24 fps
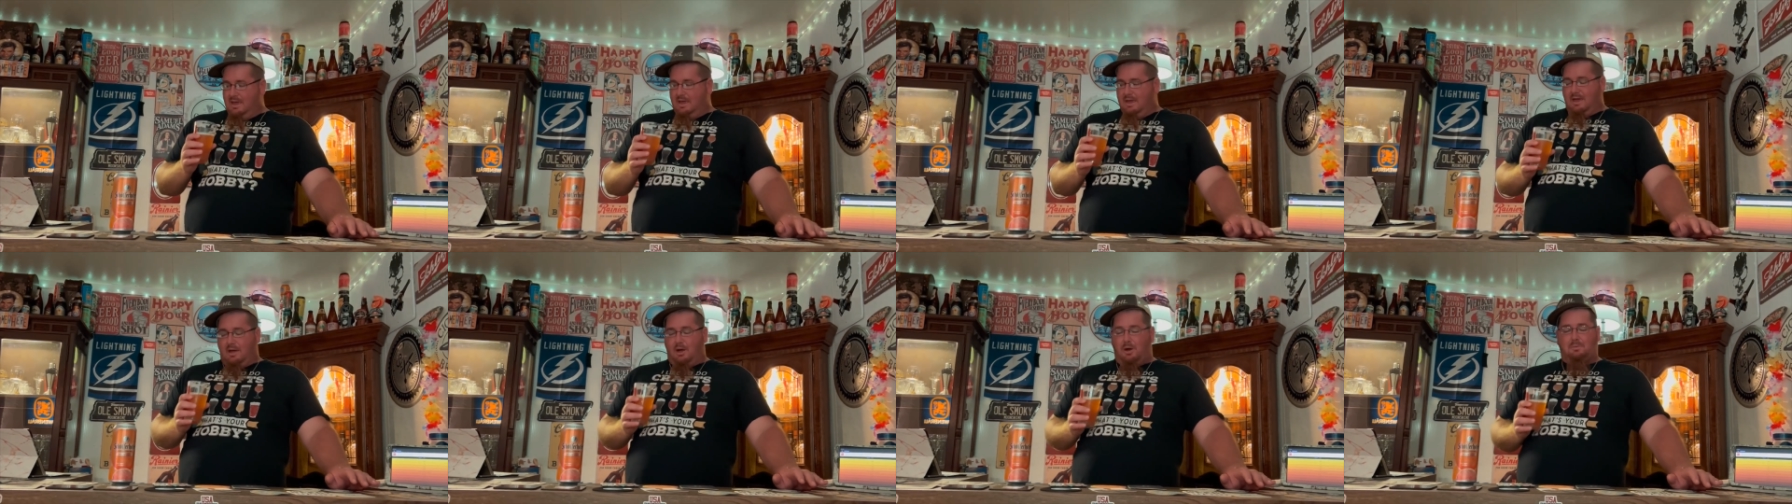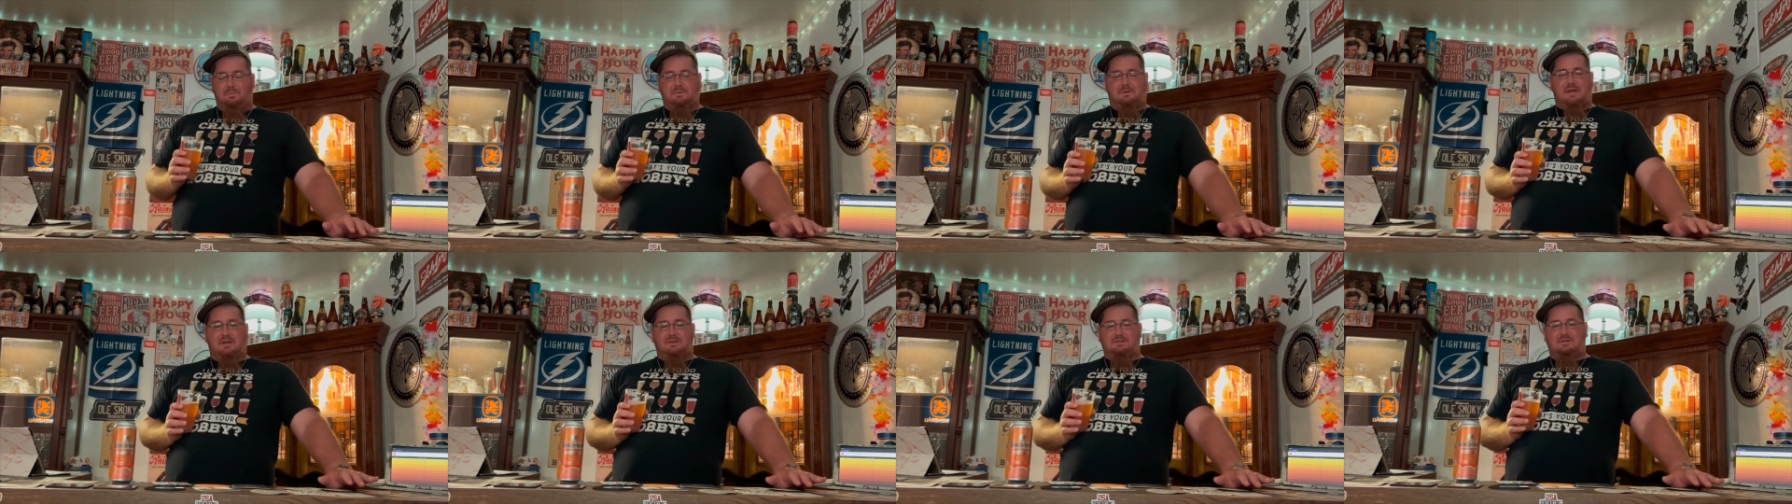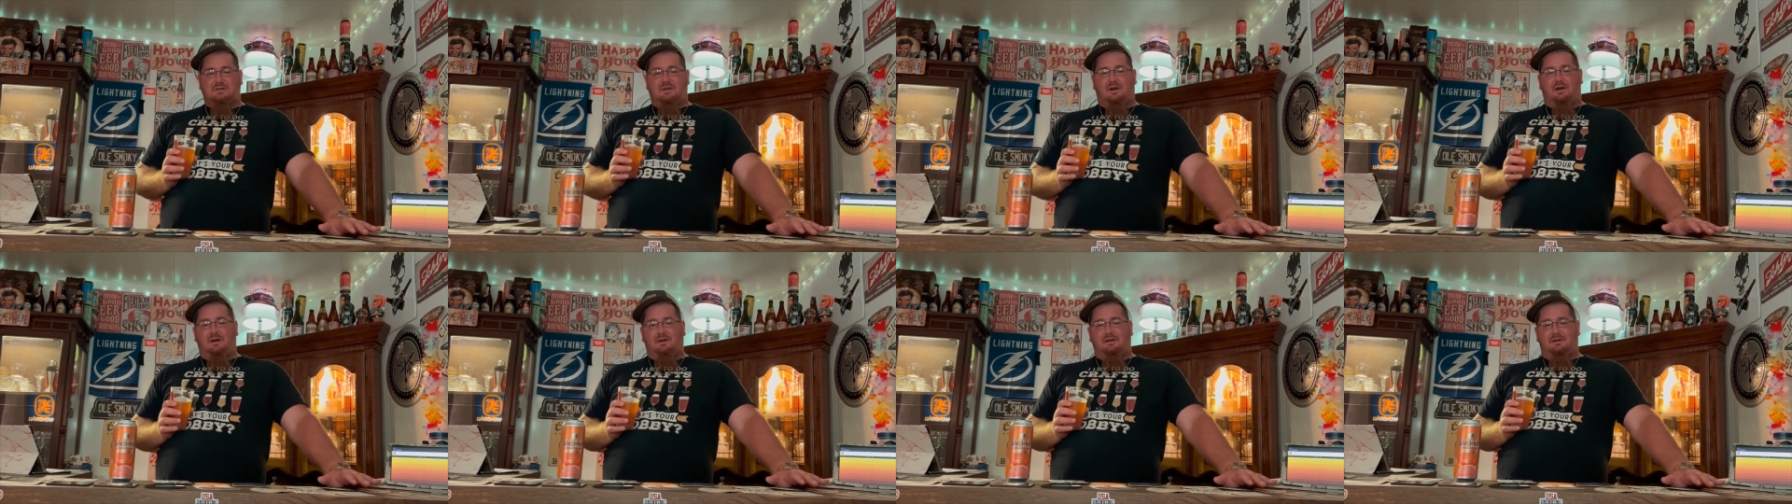I hope to catch
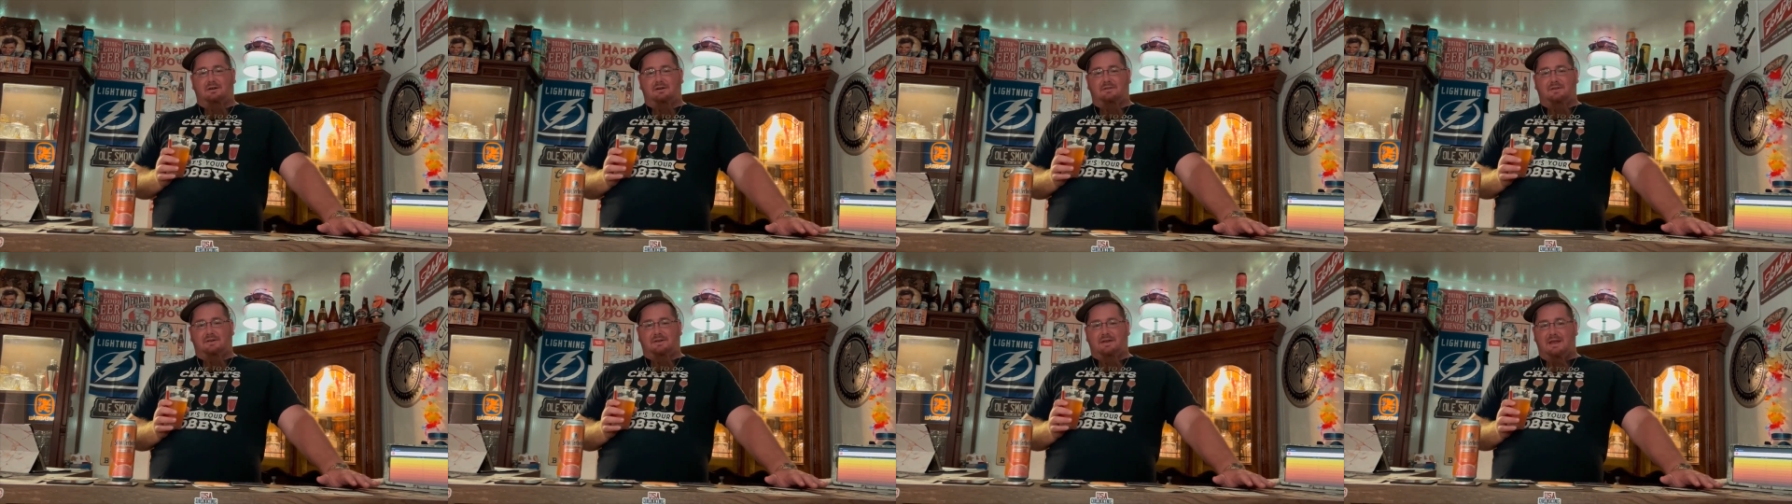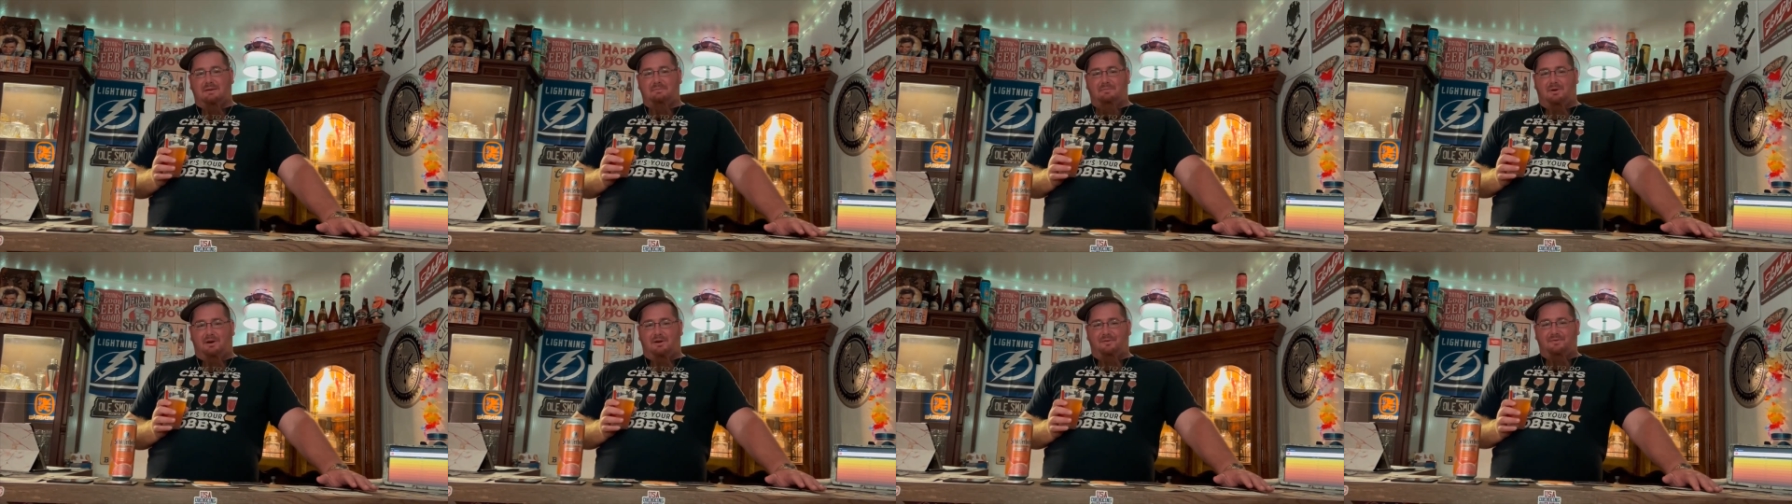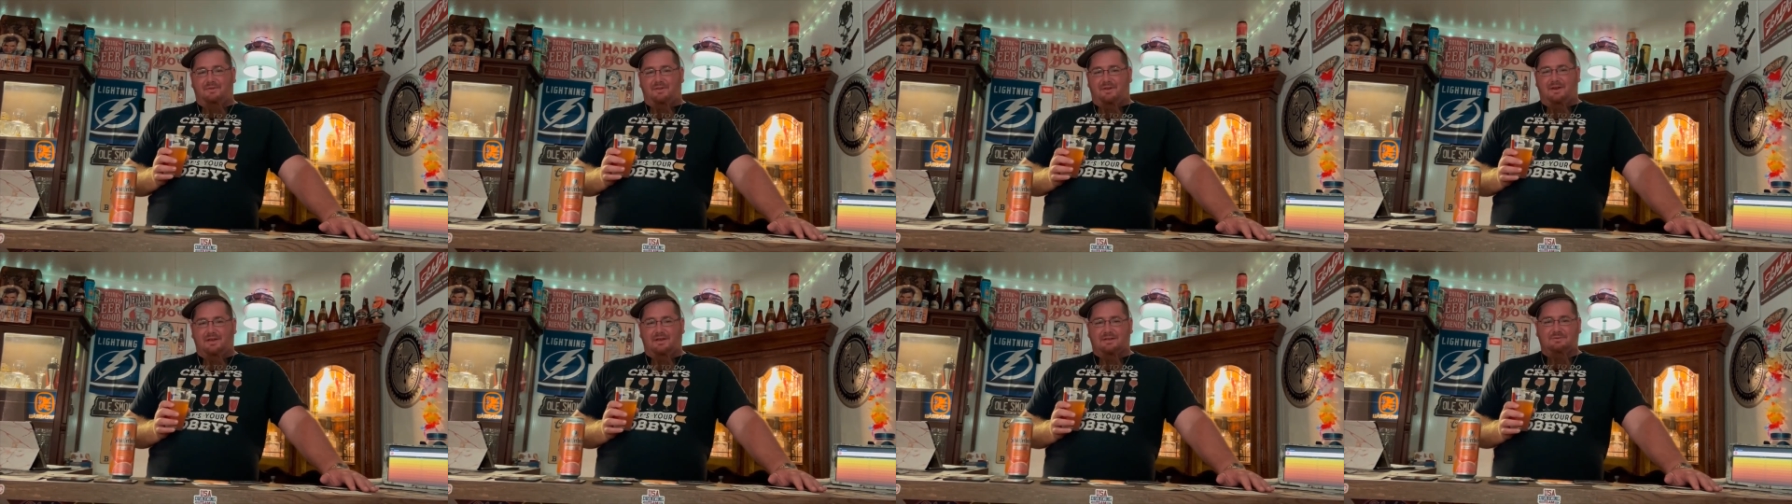y'all here at the damn bar for
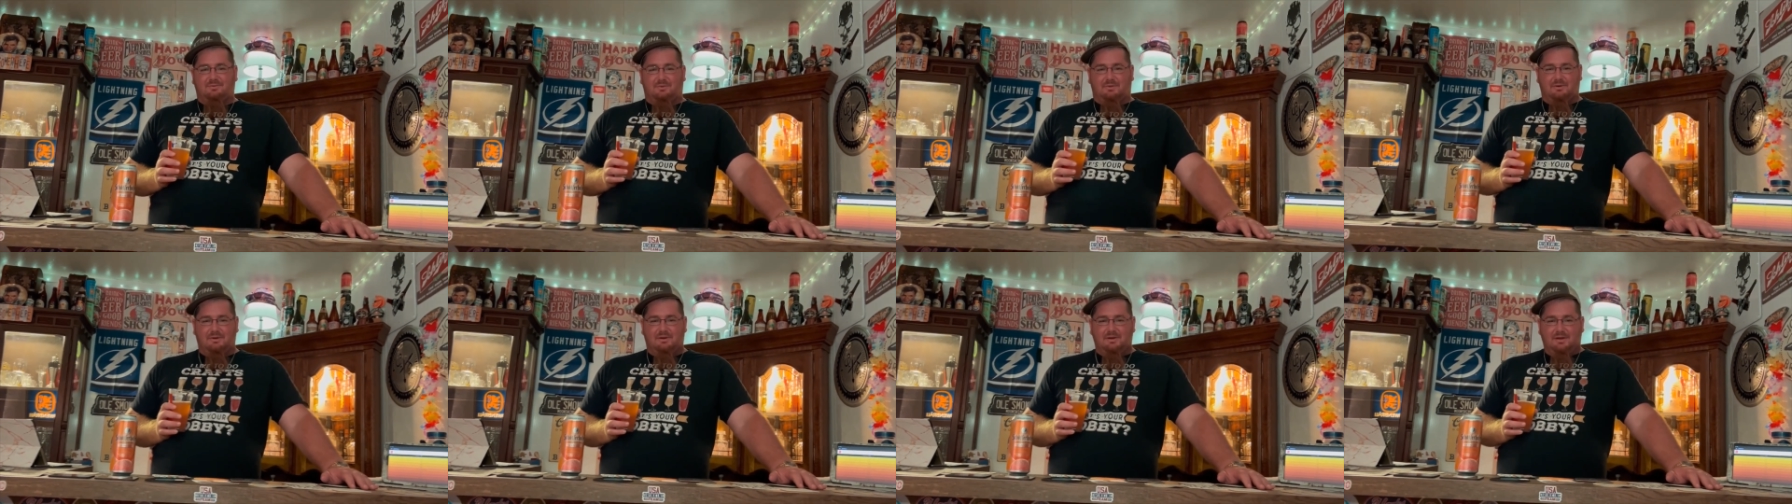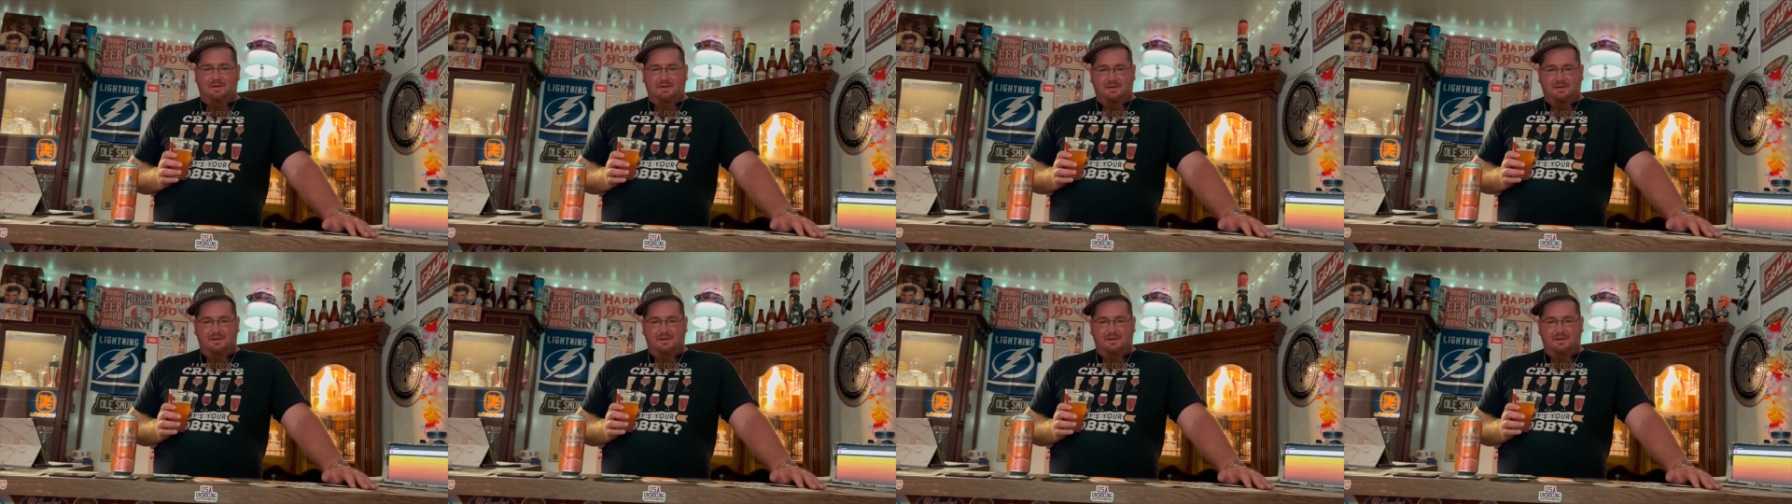the next one.